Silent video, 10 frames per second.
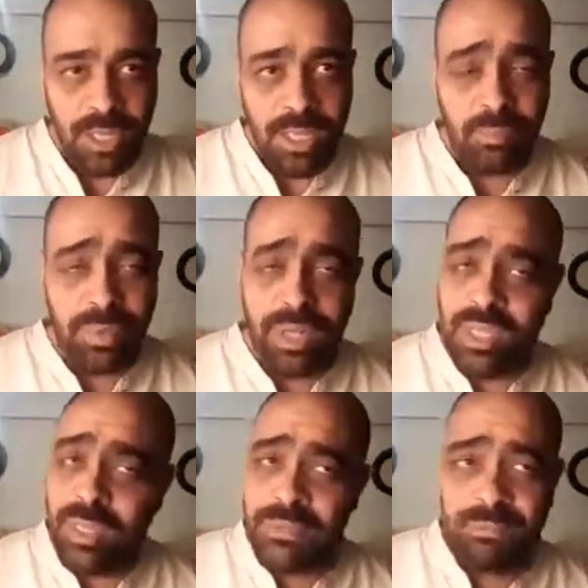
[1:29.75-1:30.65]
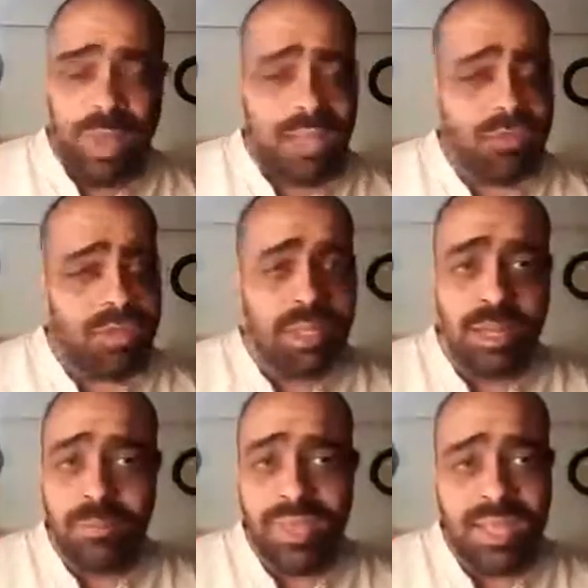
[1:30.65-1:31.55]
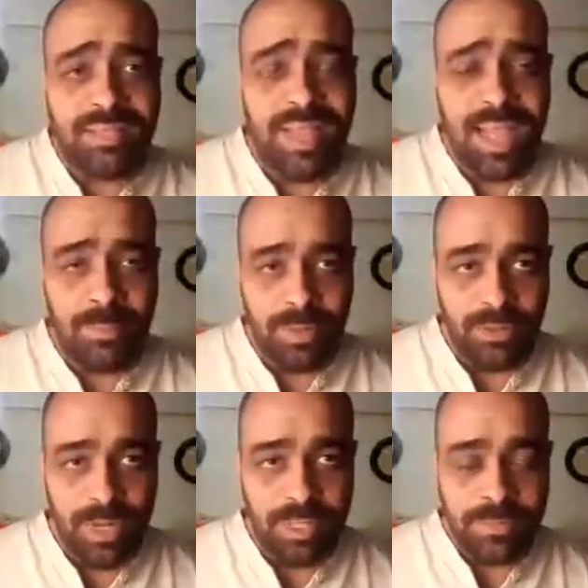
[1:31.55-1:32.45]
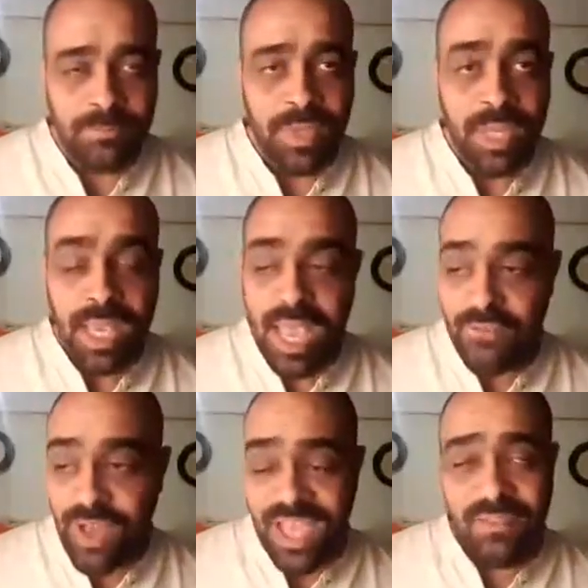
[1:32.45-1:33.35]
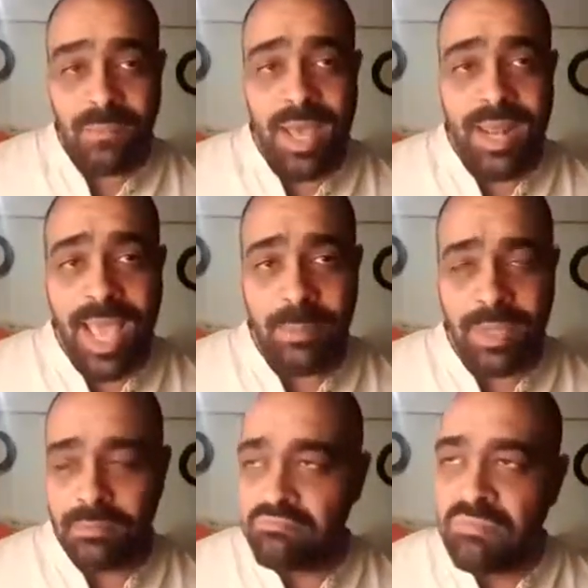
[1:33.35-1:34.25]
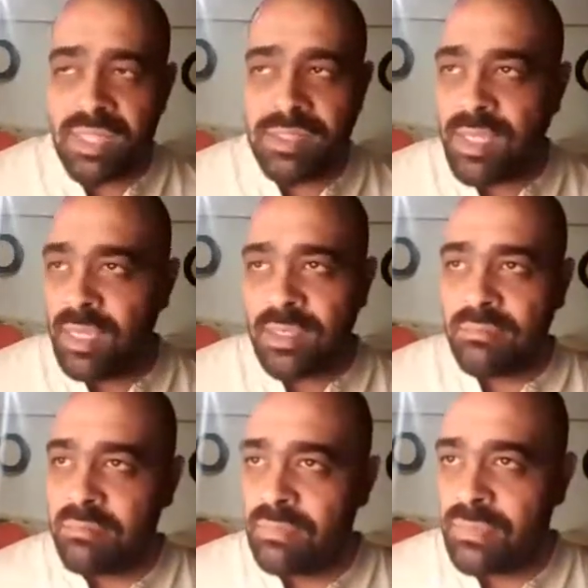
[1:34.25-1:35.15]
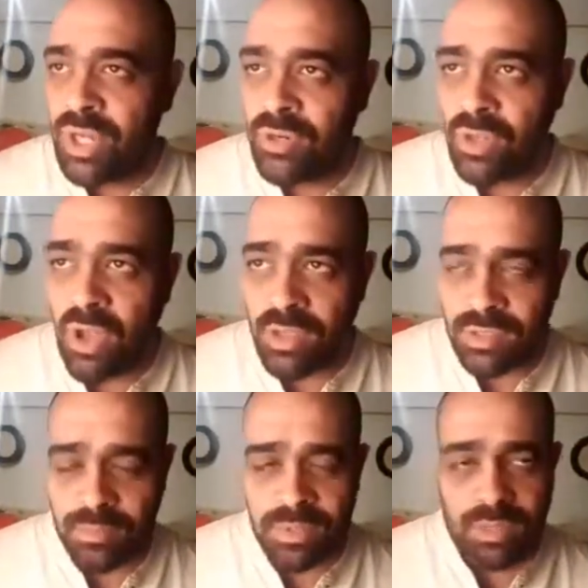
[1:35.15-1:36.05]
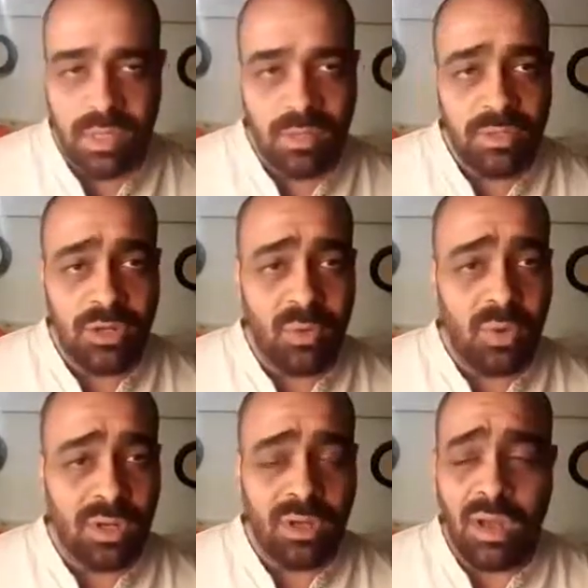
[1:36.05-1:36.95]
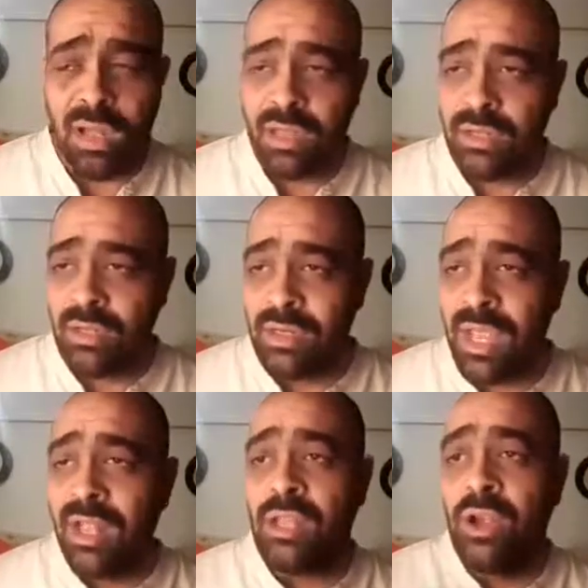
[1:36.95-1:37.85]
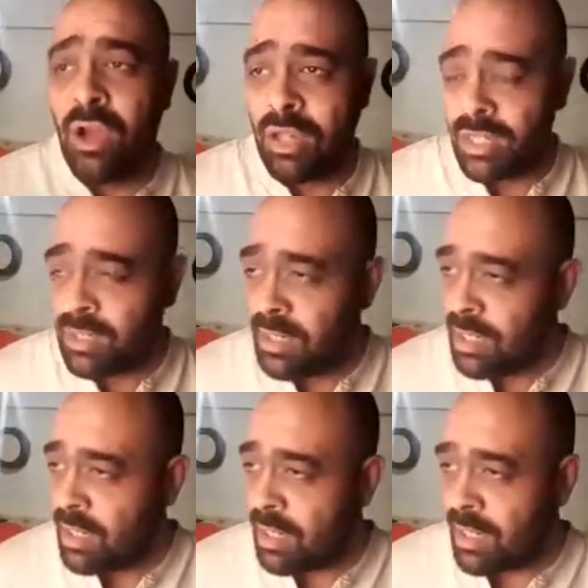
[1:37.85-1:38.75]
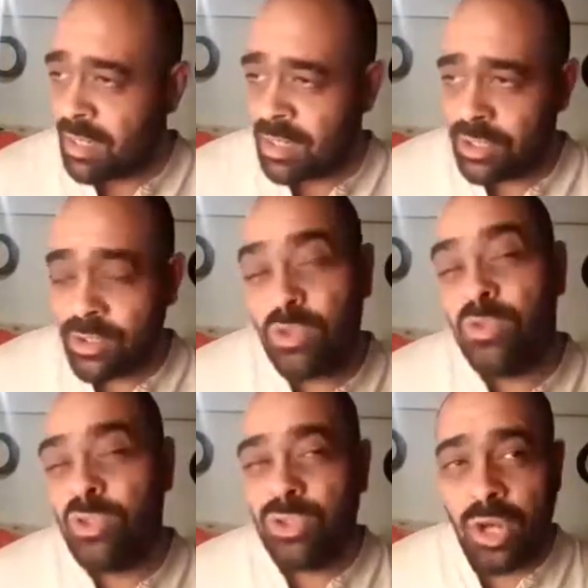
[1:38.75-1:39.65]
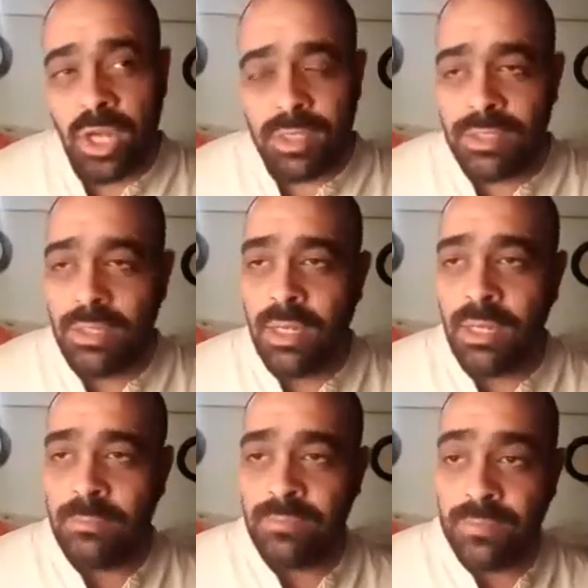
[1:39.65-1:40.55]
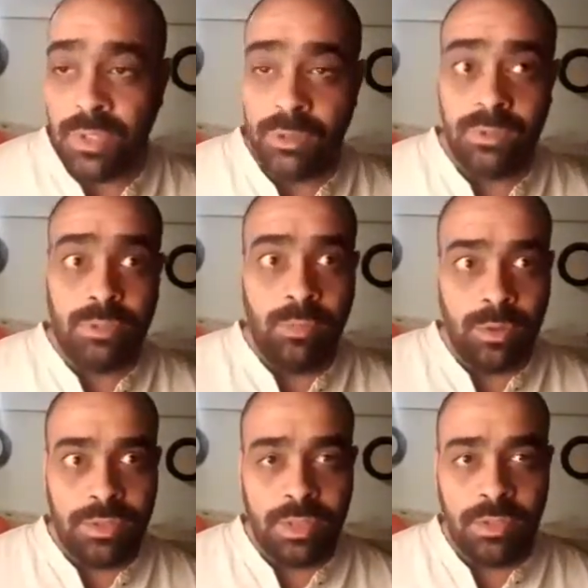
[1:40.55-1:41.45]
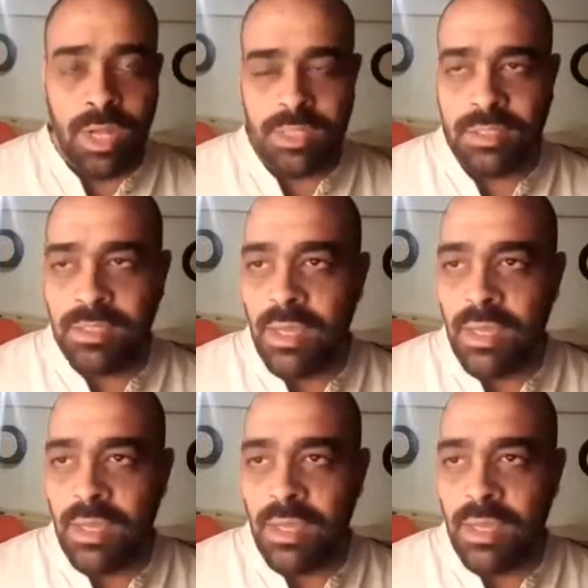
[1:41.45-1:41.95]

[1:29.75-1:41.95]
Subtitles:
but it keeps patterning up, that's a habit, right? If I have a bad habit, let's take general concepts. You're a workaholic, you're an alcoholic, you use drugs, you smoke cigarettes.